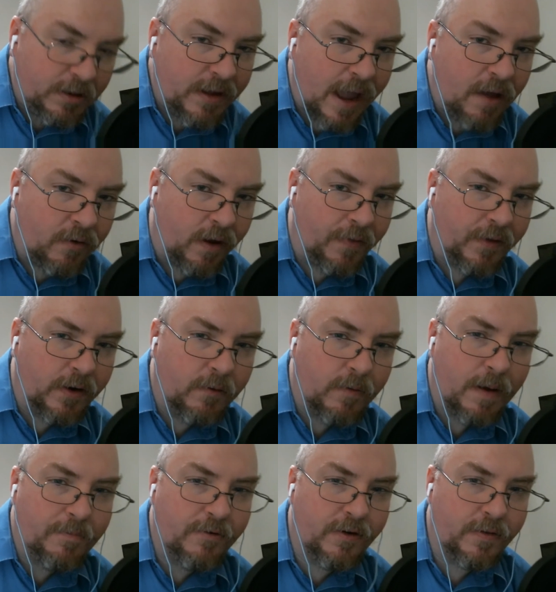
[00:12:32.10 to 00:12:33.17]
down on the
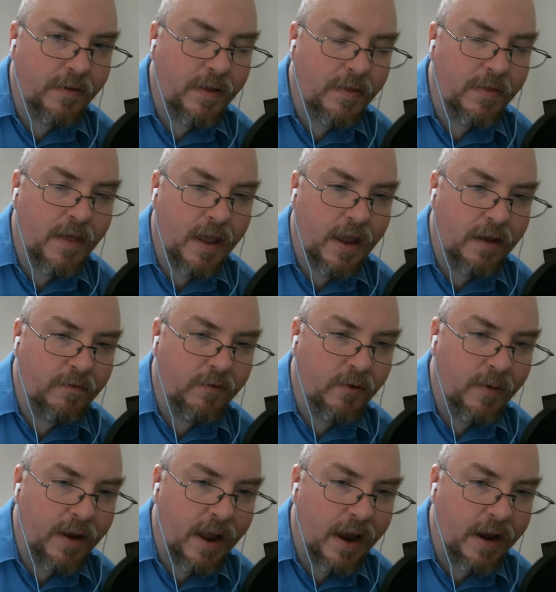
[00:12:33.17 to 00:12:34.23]
corruption that they have
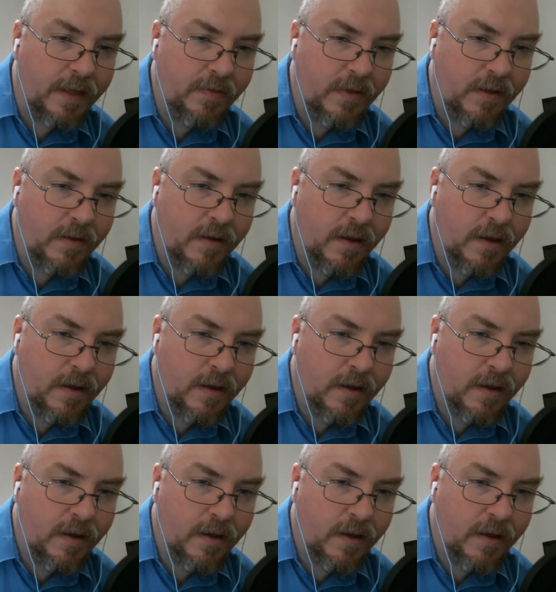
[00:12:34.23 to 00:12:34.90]
created, that